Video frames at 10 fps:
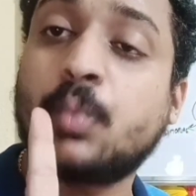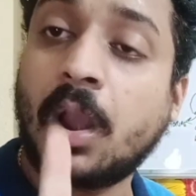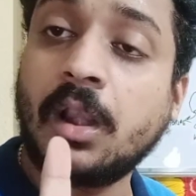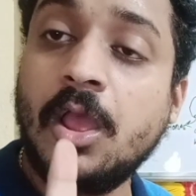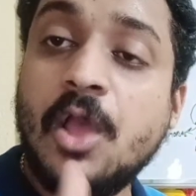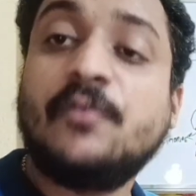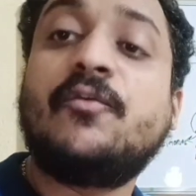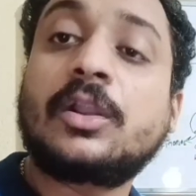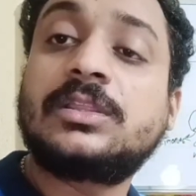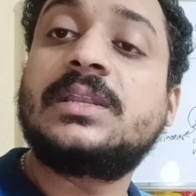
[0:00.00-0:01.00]
One
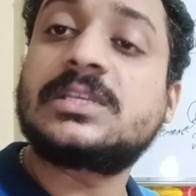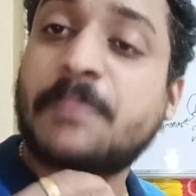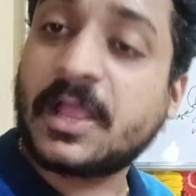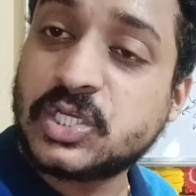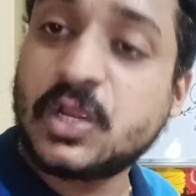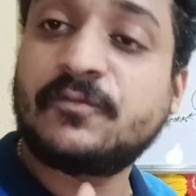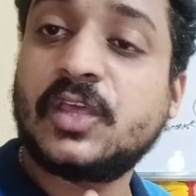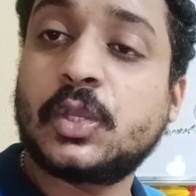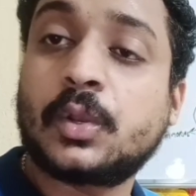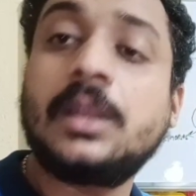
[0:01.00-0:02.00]
for the dispatching of the
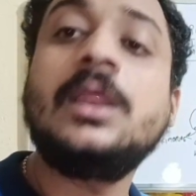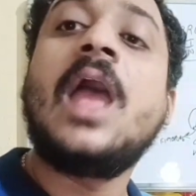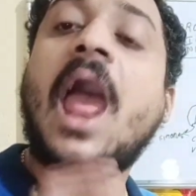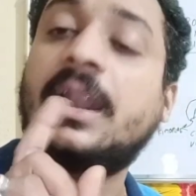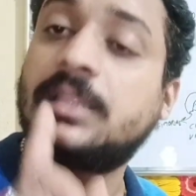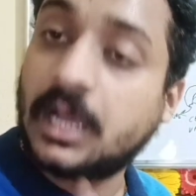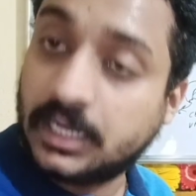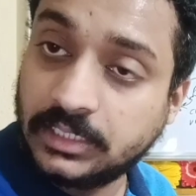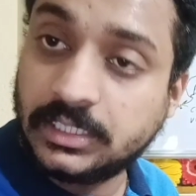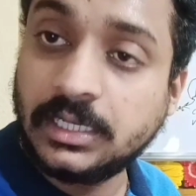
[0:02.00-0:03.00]
urine and the
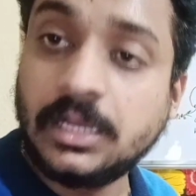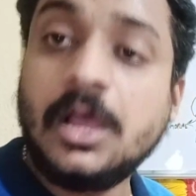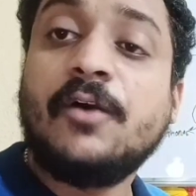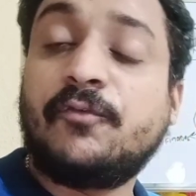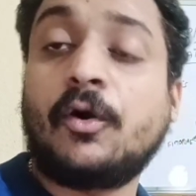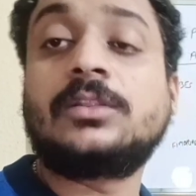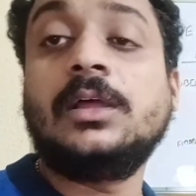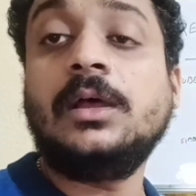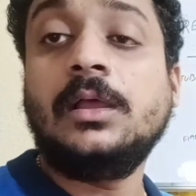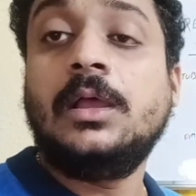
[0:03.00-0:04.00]
another for
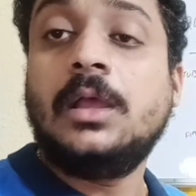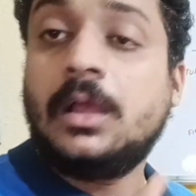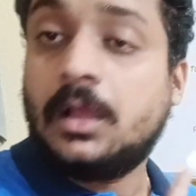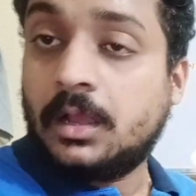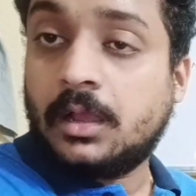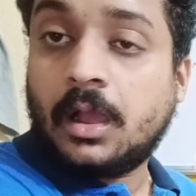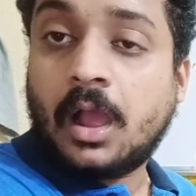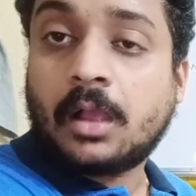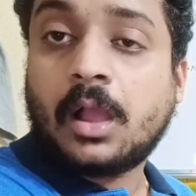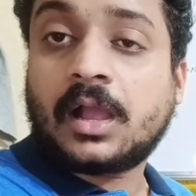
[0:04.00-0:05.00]
the
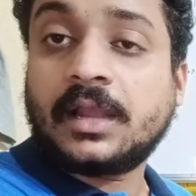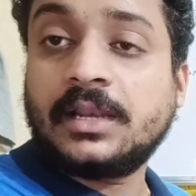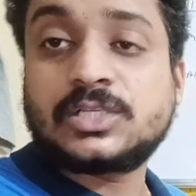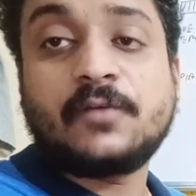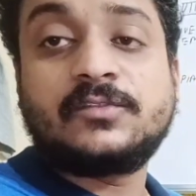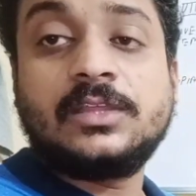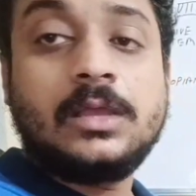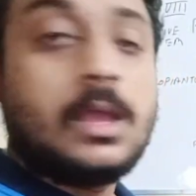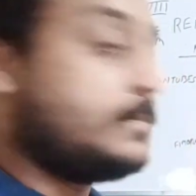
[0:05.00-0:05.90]
occurrence of the